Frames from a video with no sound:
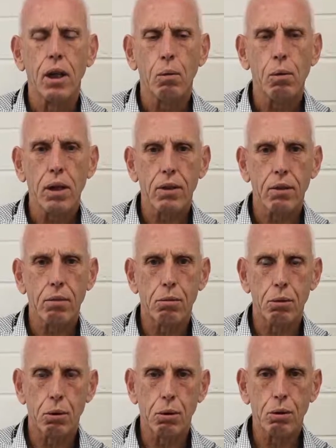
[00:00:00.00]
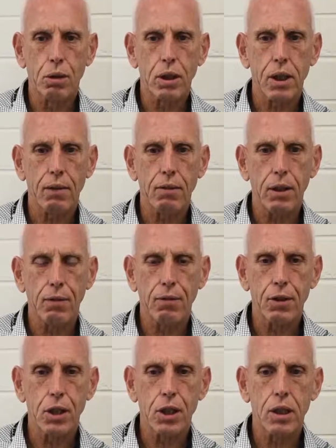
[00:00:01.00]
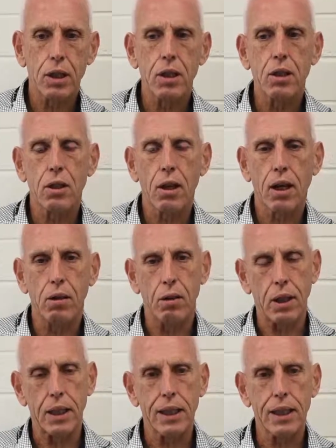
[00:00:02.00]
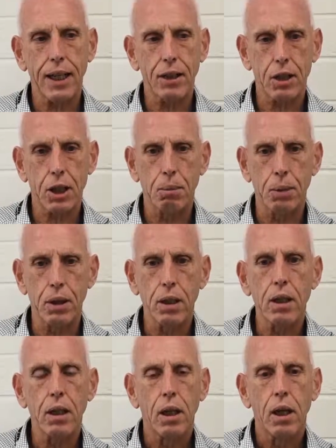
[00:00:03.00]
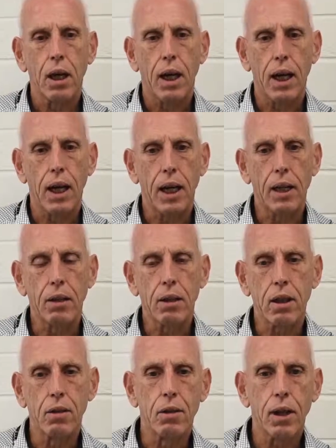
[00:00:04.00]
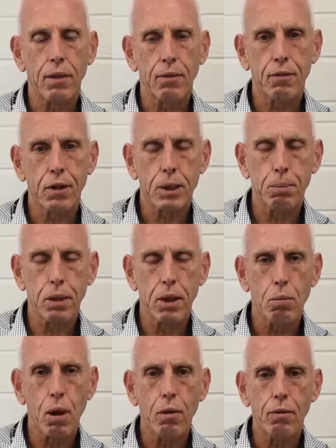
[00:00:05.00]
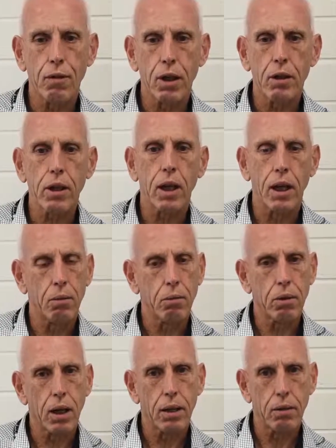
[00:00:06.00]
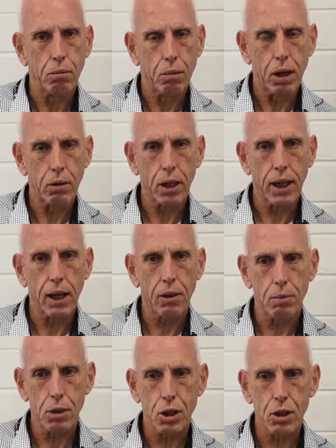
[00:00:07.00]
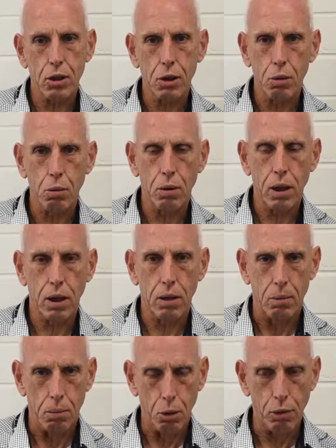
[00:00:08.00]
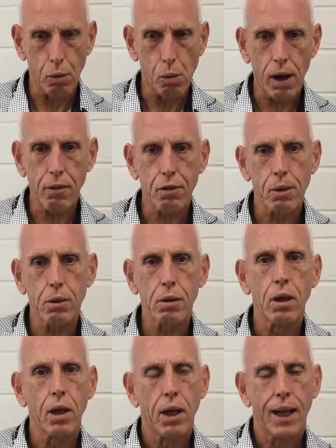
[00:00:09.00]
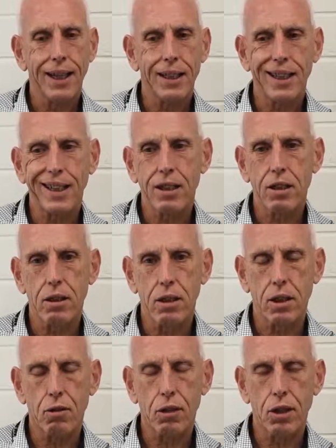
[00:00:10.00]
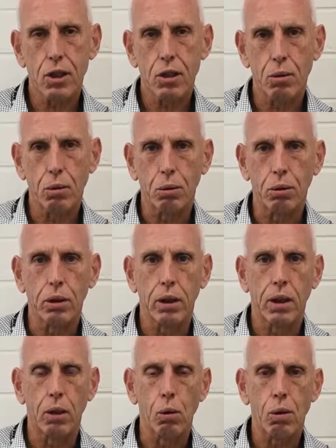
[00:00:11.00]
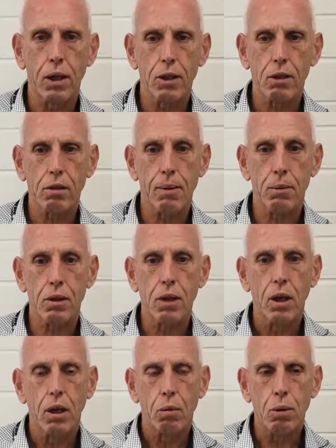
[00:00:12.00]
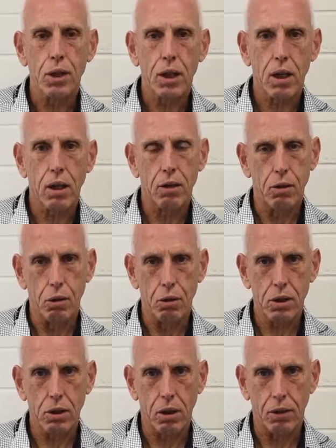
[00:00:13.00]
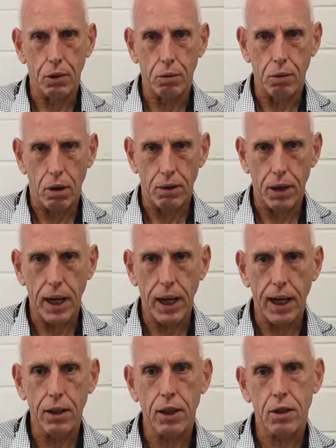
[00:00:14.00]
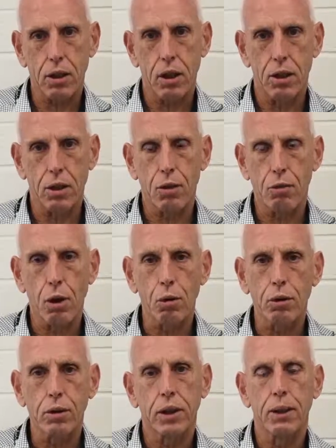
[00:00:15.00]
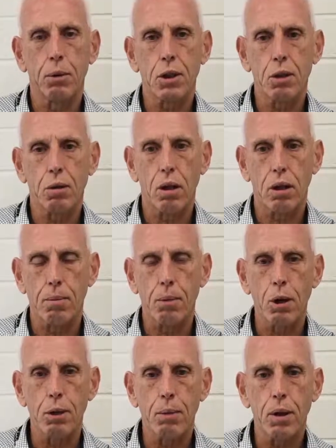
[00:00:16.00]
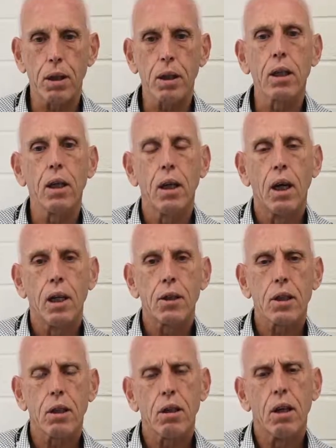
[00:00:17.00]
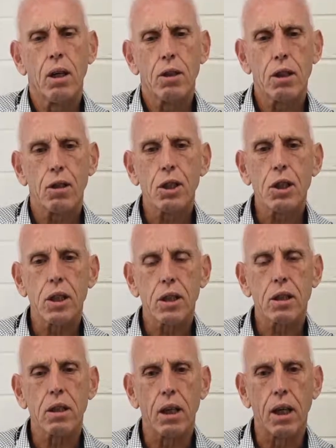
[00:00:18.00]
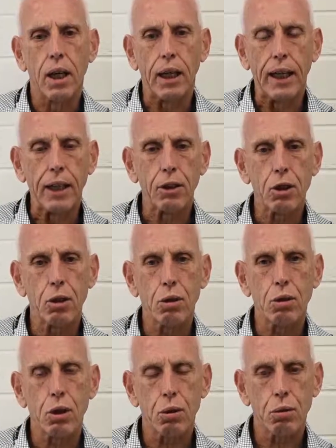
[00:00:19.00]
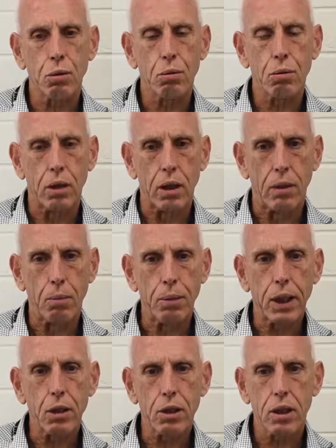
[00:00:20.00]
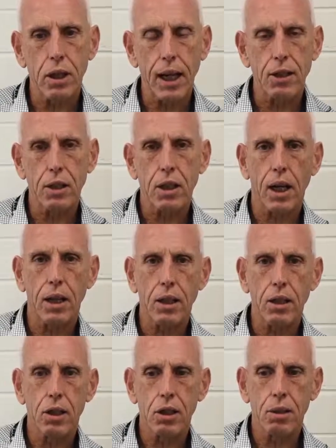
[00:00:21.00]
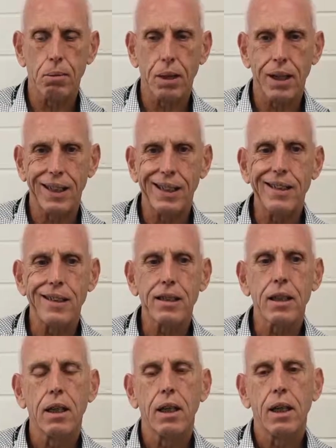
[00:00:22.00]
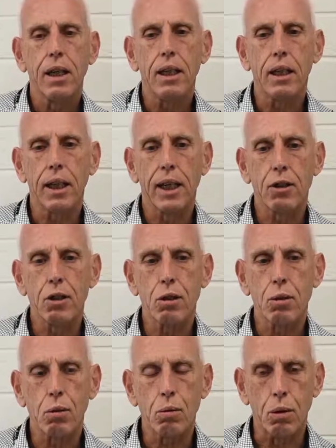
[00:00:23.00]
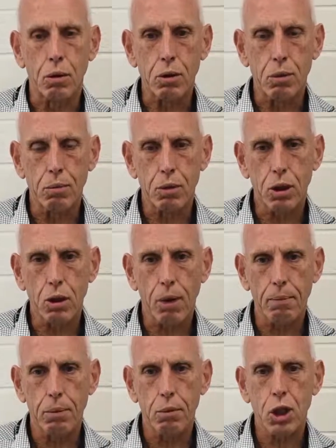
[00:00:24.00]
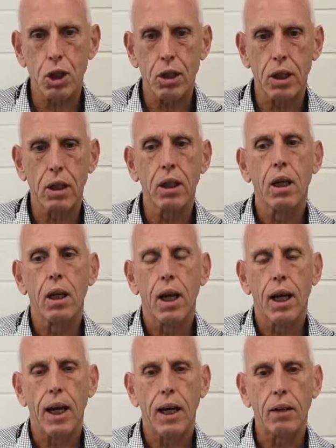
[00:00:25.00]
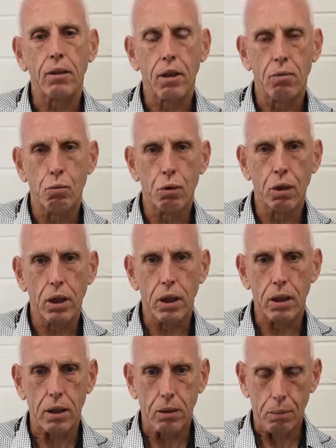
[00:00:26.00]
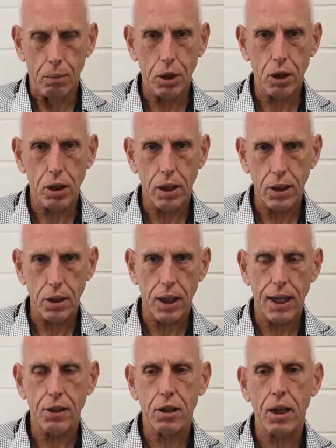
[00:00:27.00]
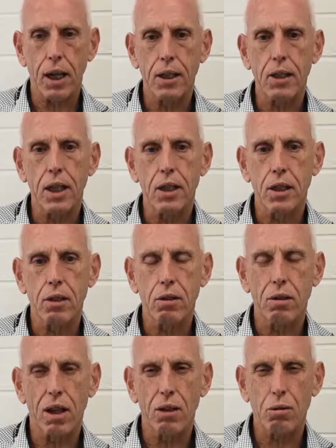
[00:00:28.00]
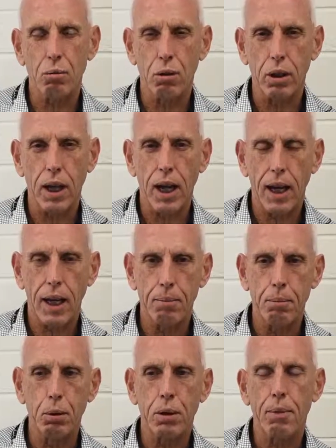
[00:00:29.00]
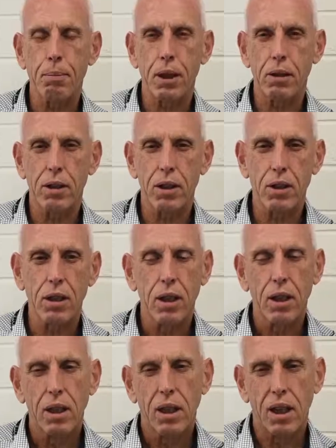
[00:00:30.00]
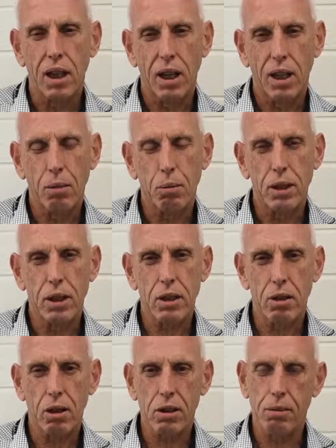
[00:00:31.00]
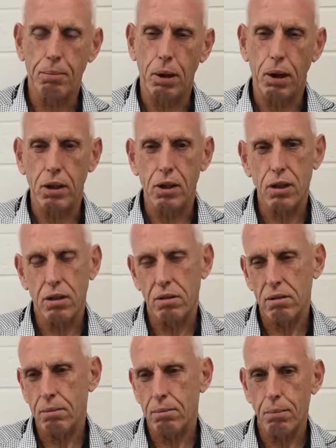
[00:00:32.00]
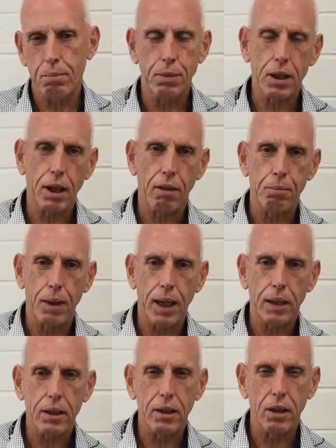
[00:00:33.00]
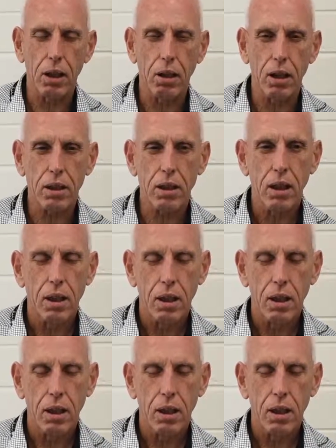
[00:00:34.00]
One of the real good safety features is you can set the speed, and that speed won't vary and it won't allow the machine to move away from you, as against the traditional auto scrubbers, which are used on the hand as a throttle, similar to like a motorbike. So this allows you to, because of the agitating system that it is, it allows you to stop the machine, and really the machine, as it agitates, gets into those really hard build-up areas where there's lots of polish and scuff marks and the likes.